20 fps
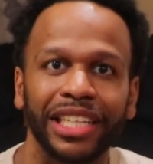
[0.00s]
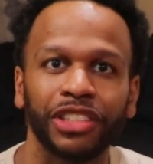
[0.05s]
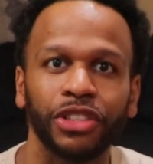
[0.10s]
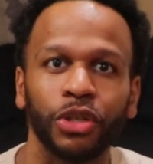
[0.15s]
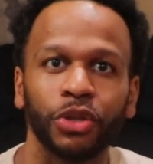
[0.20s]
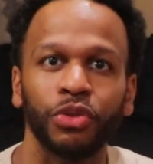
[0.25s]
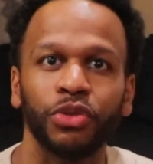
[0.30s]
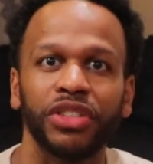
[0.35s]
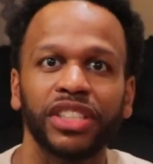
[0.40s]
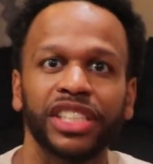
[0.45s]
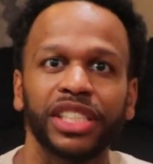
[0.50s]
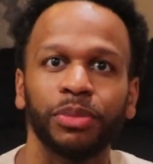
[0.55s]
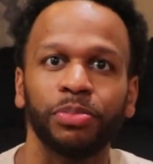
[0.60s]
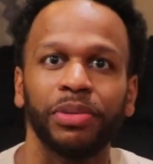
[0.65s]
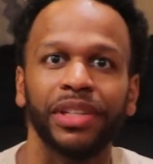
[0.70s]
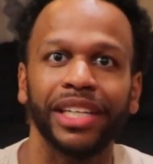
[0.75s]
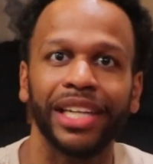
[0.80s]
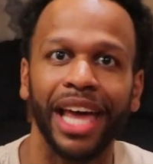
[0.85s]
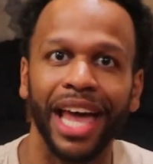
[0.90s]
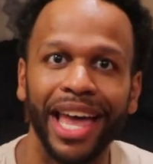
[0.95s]
I told you to
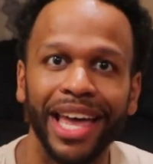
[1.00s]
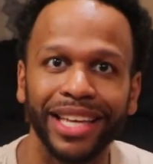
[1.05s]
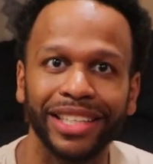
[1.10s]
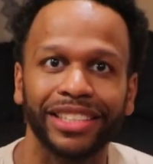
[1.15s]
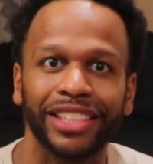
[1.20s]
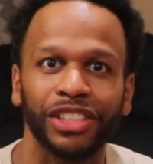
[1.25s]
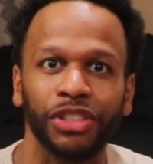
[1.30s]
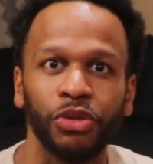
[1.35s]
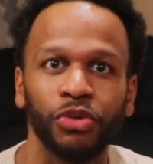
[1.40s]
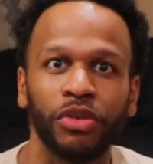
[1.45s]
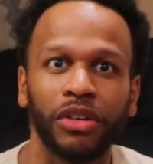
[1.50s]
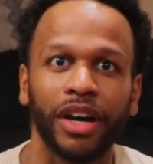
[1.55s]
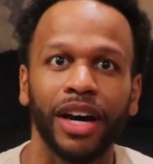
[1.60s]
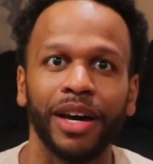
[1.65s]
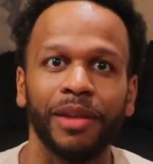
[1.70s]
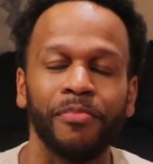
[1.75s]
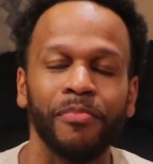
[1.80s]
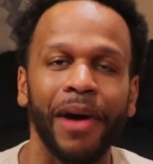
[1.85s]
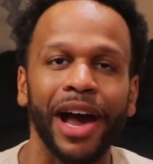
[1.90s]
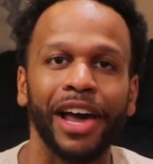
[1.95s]
split ends and you
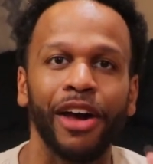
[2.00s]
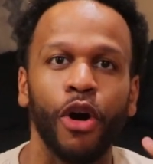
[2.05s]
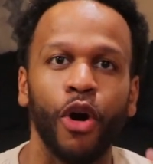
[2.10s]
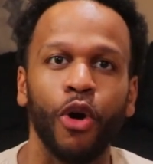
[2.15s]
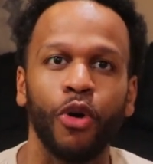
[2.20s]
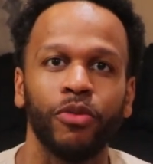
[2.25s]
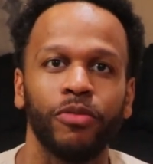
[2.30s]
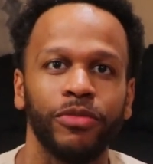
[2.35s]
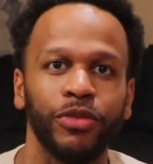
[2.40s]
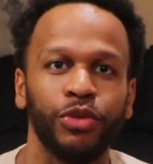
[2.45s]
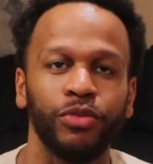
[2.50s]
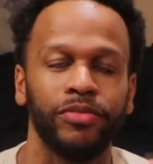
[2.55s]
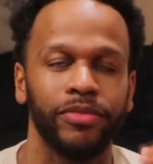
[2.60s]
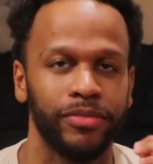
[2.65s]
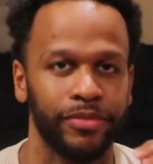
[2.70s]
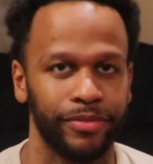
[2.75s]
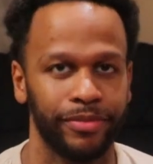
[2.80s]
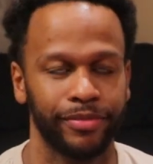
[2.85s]
cut my whole... You...